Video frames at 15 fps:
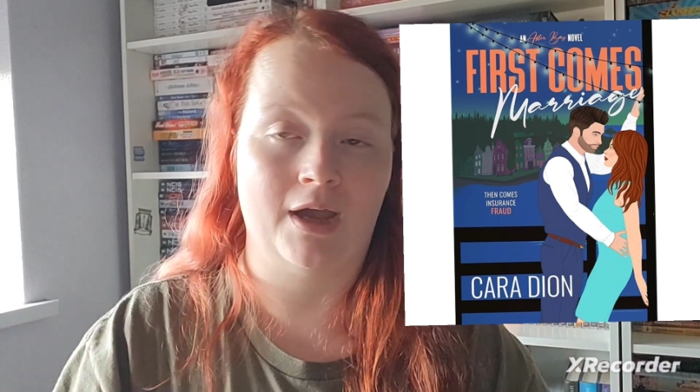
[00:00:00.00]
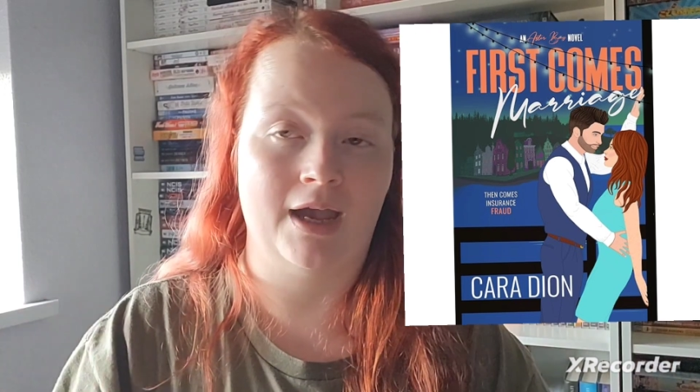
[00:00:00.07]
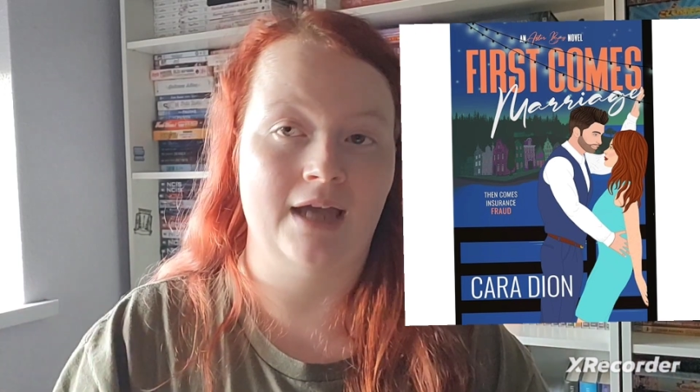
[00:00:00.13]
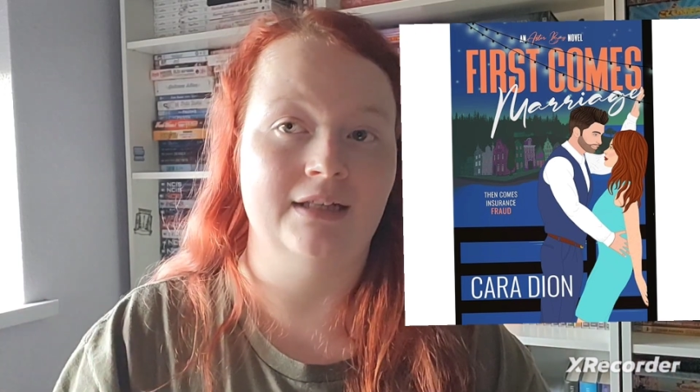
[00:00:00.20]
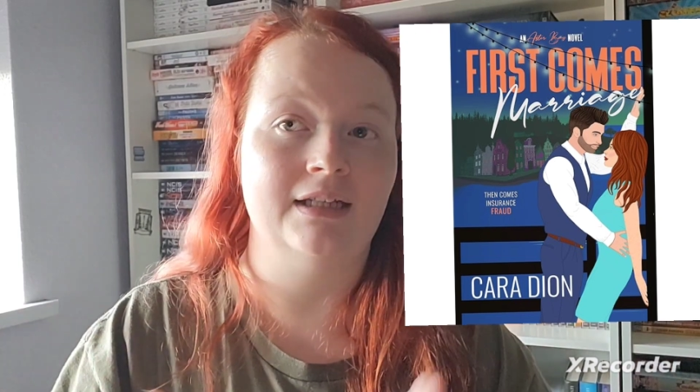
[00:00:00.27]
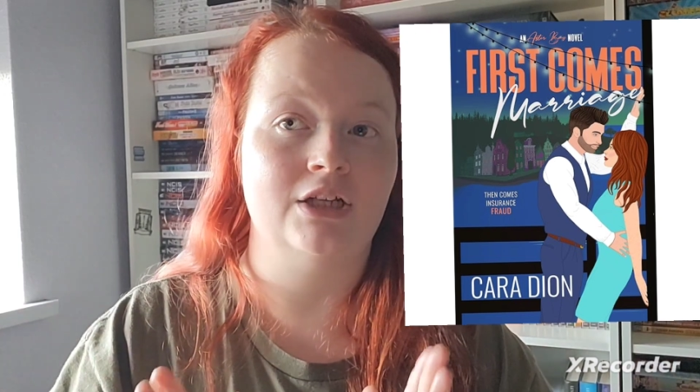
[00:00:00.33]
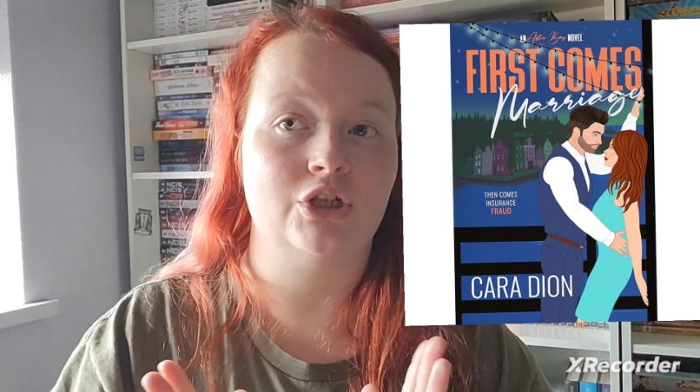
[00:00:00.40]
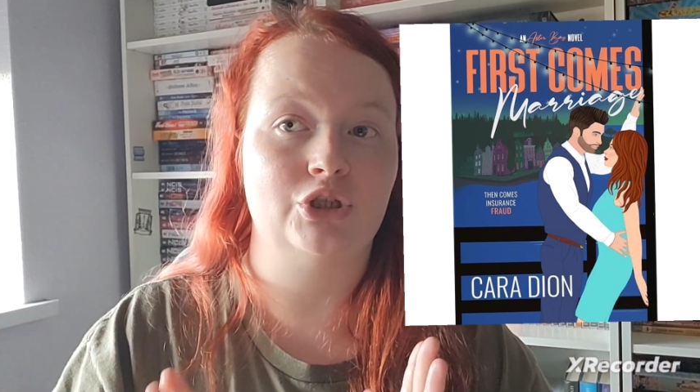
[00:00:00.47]

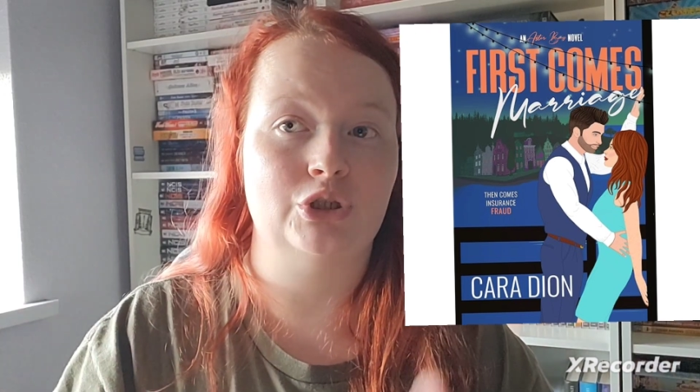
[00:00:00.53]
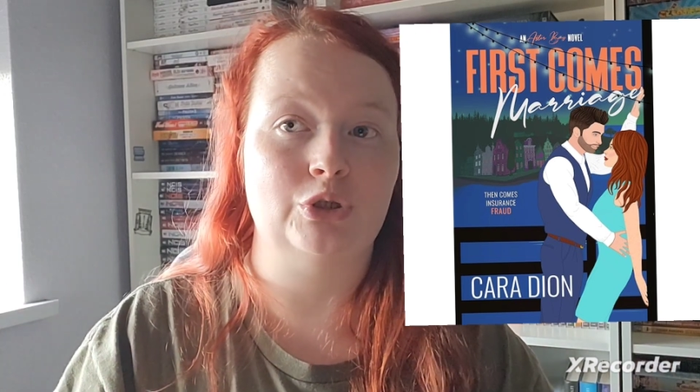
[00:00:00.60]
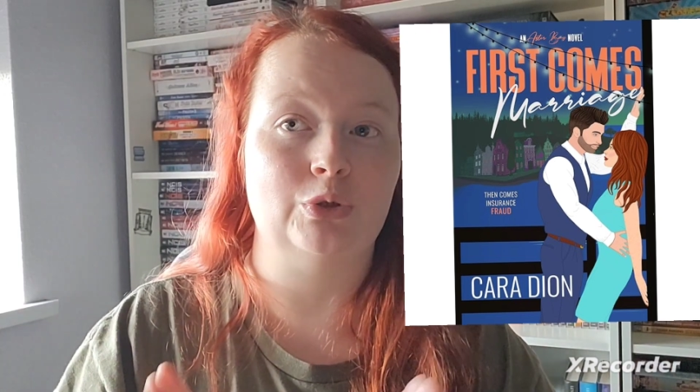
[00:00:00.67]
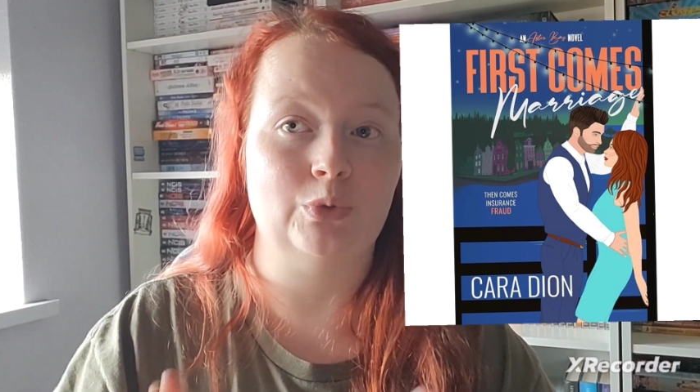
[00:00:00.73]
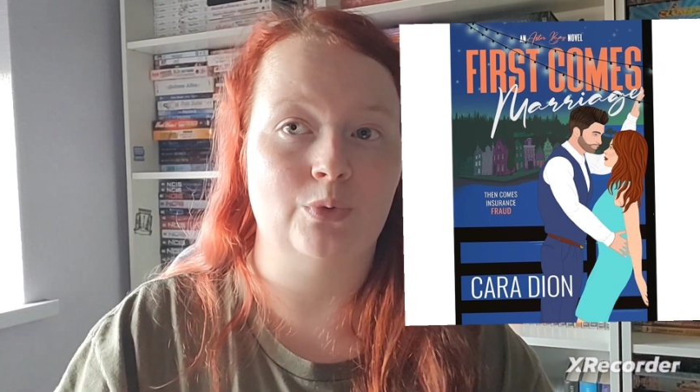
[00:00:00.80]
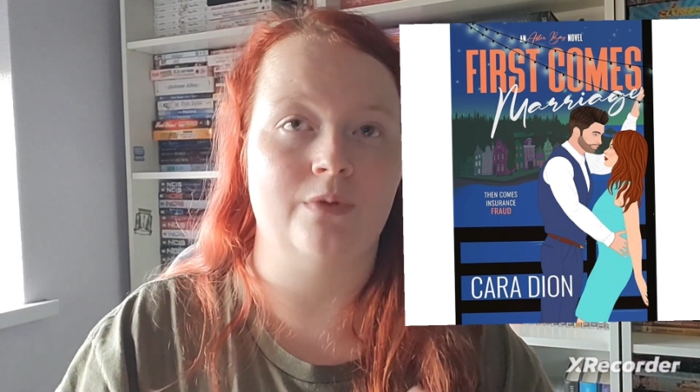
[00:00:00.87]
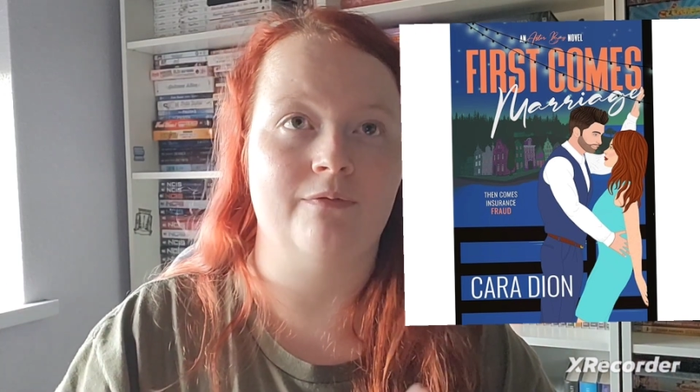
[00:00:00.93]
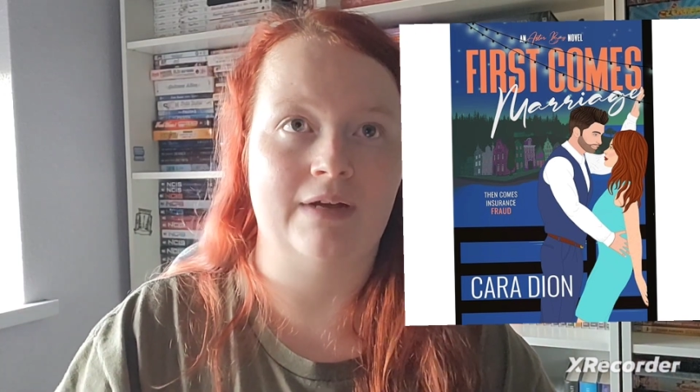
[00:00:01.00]
heading
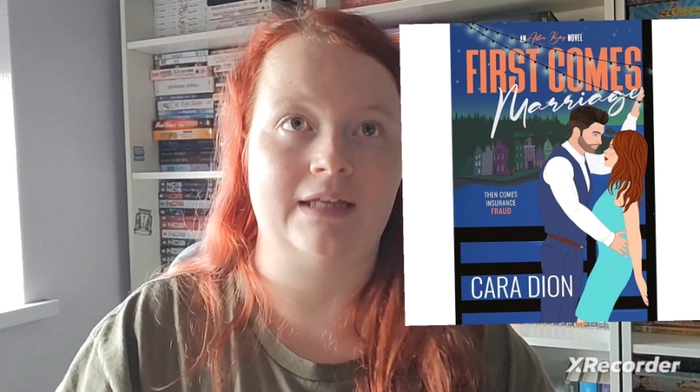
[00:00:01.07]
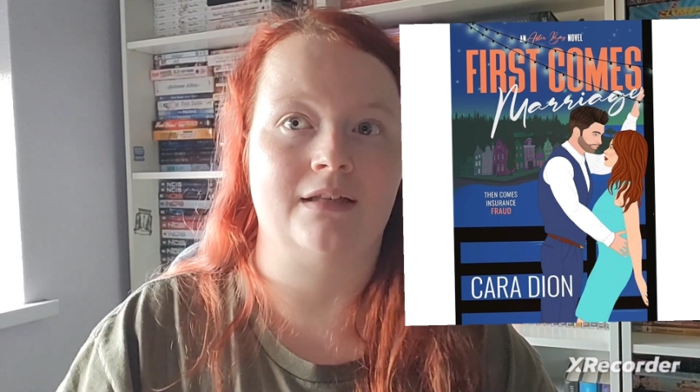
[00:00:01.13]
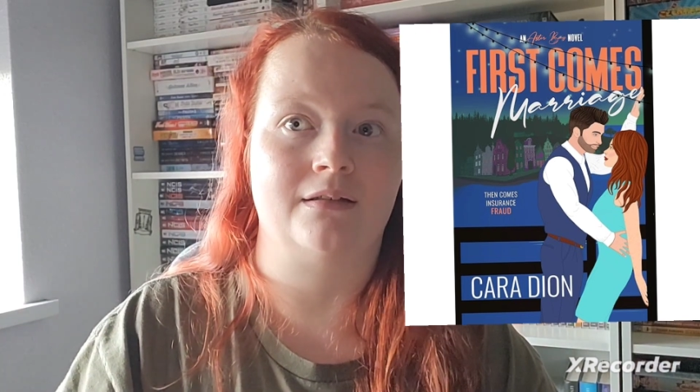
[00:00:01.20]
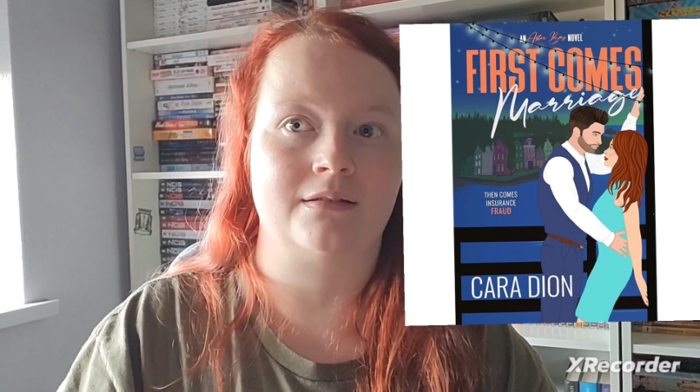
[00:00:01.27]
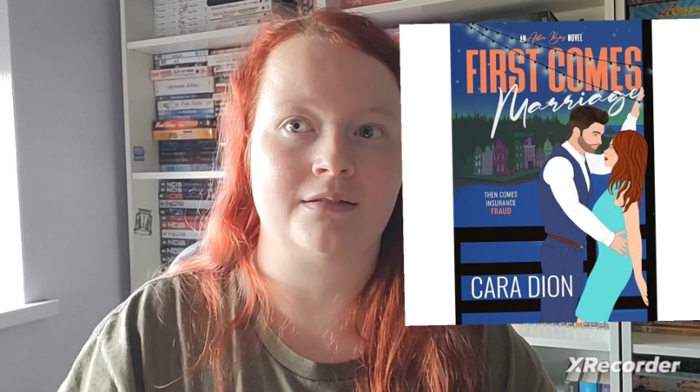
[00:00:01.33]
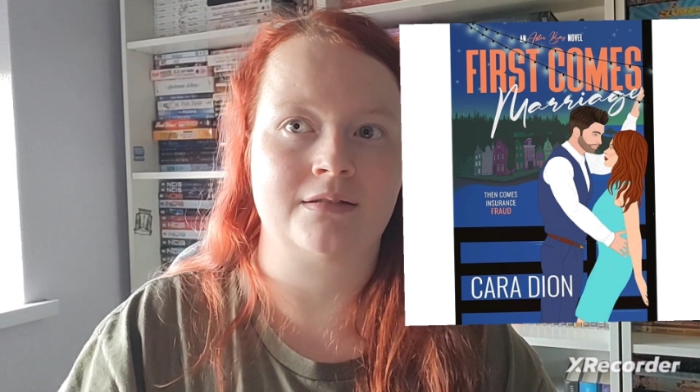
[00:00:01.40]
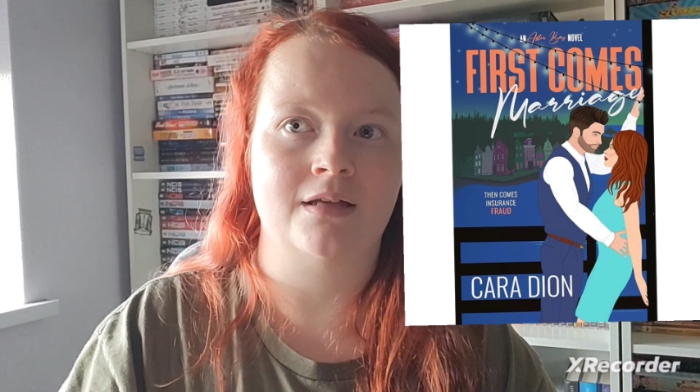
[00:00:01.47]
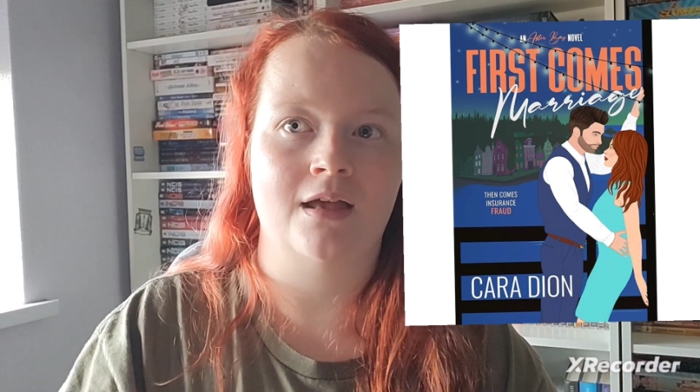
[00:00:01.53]
to
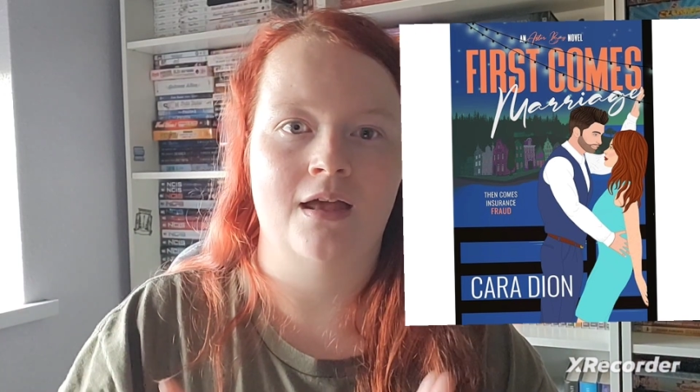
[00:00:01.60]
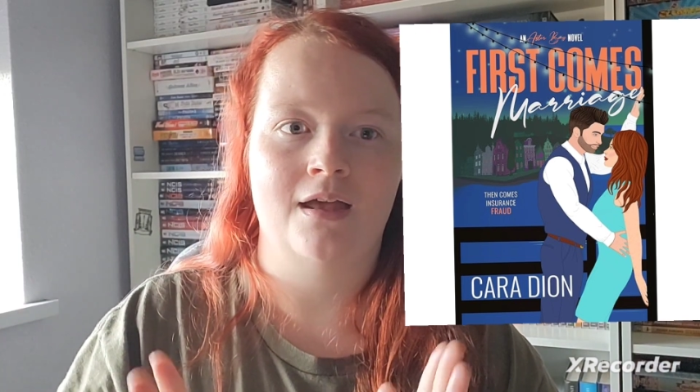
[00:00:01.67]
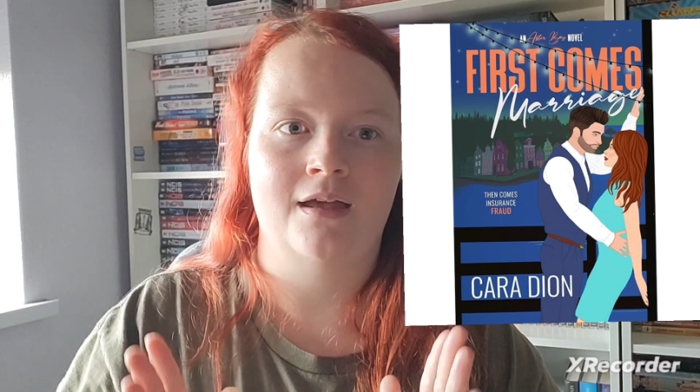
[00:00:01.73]
Vegas